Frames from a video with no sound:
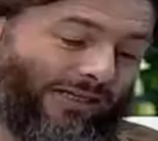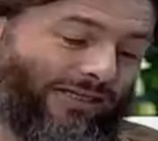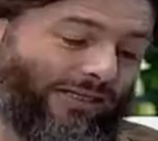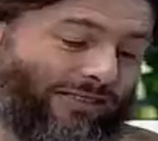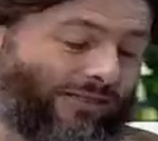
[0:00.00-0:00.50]

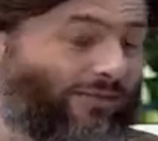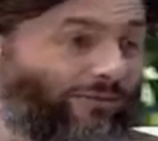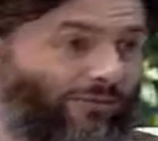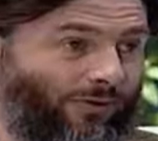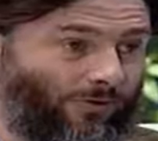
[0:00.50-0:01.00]
it
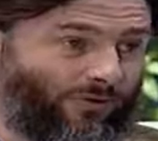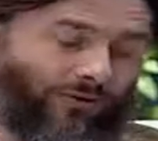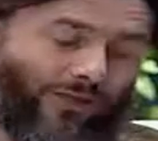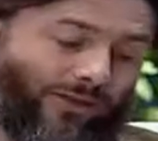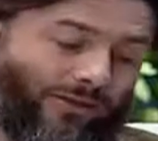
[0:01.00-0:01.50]

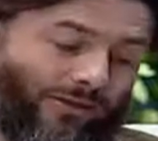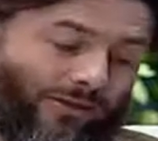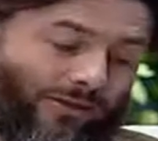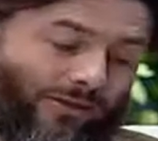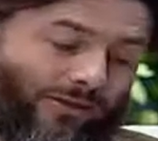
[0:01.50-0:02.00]
compulsory
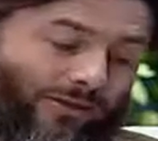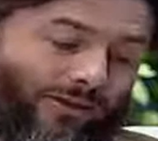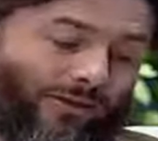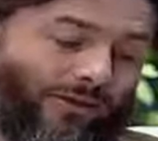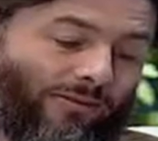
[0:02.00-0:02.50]

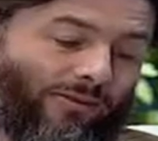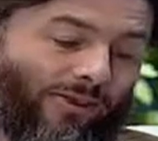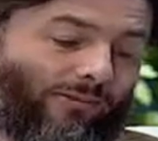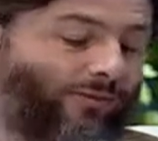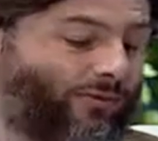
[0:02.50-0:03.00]
that the
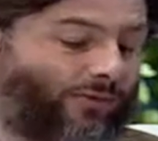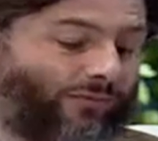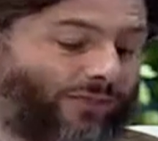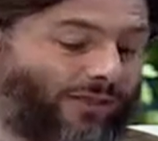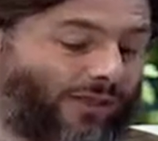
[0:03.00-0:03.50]
Imam
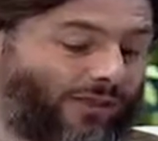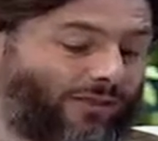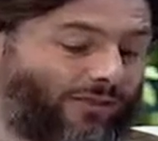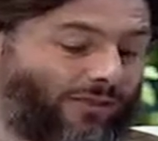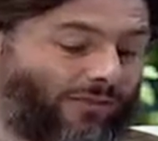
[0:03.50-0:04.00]
should
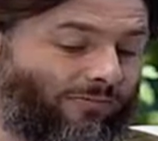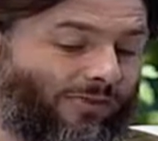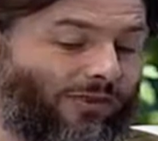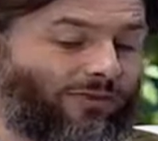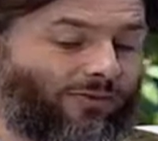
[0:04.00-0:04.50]
recite the
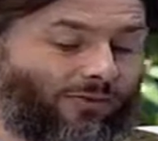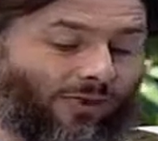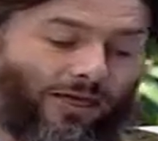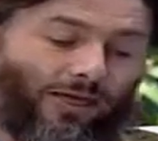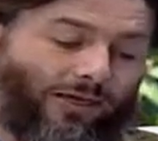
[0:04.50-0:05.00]
complete
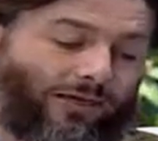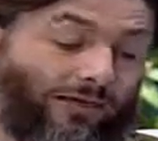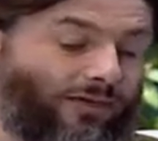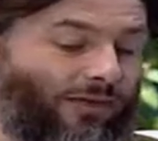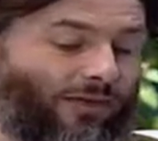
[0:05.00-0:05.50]
Quran
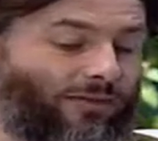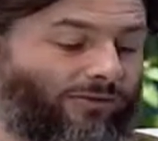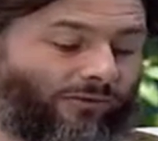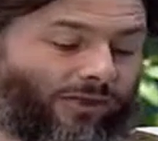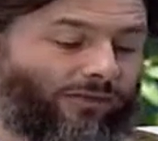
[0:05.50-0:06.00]
in the nights
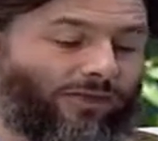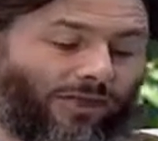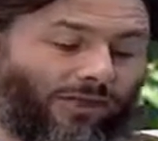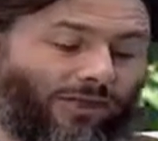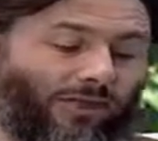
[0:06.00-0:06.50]
of
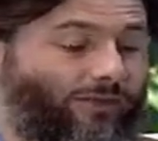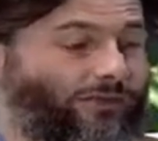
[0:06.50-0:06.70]
Ramadan in